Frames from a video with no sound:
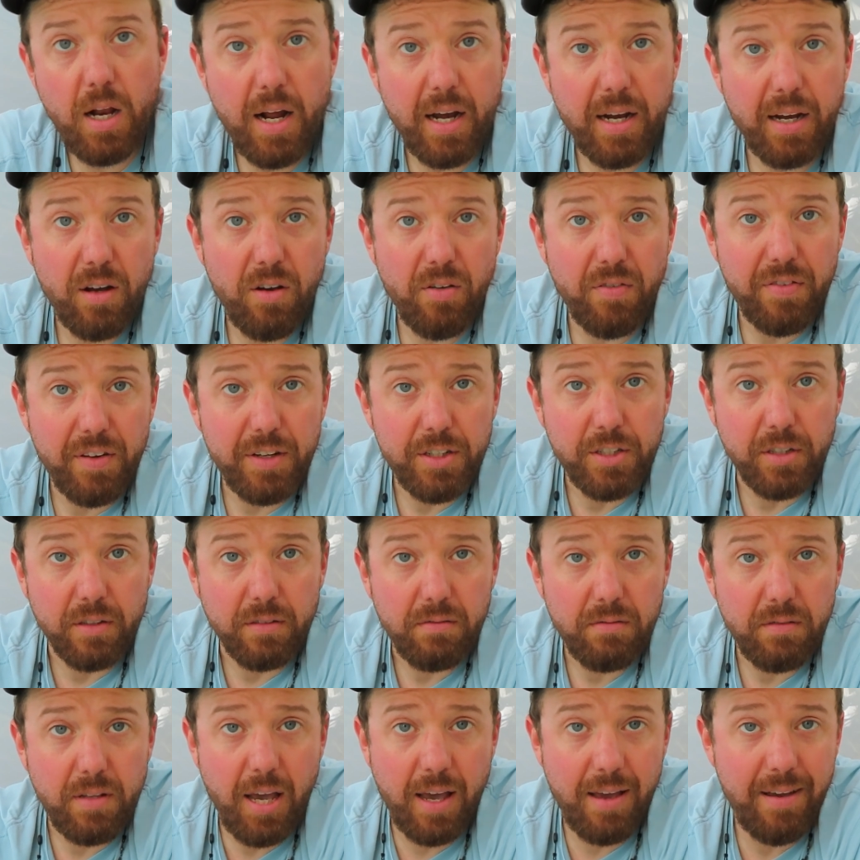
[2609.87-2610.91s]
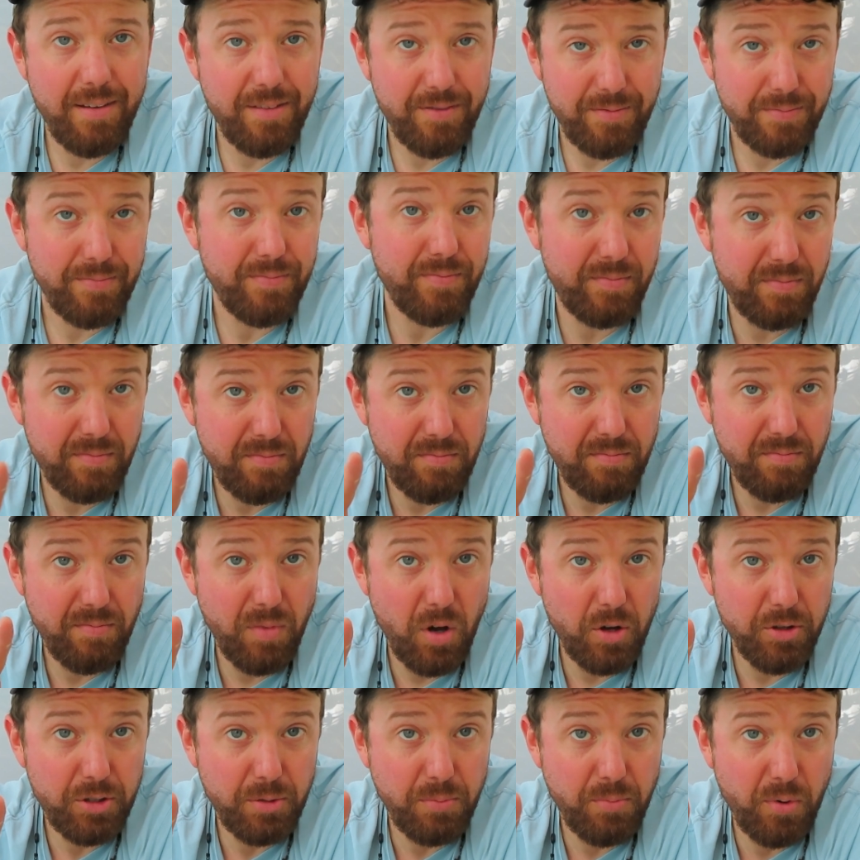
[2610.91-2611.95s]
I can go fishing.
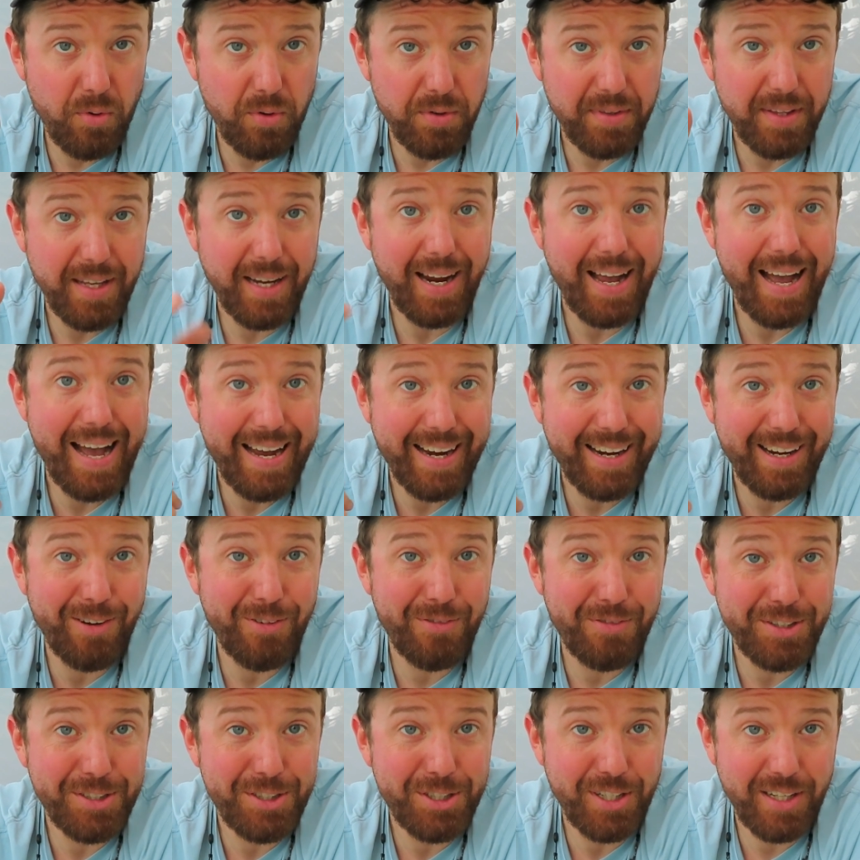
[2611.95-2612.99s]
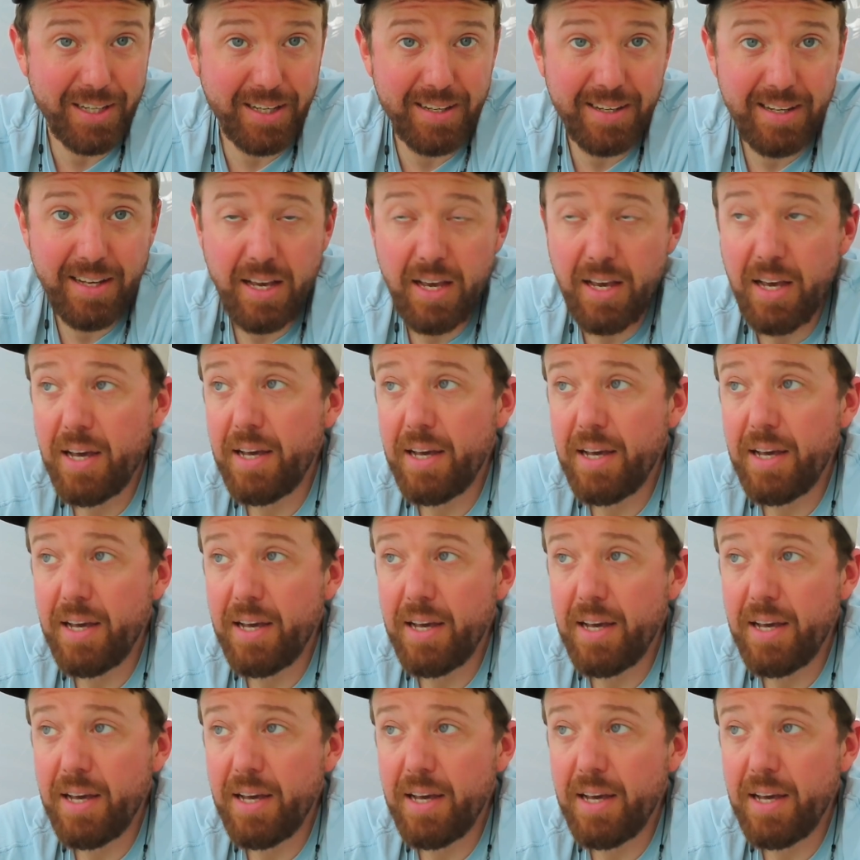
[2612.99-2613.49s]
Most important thing, I can go fishing again.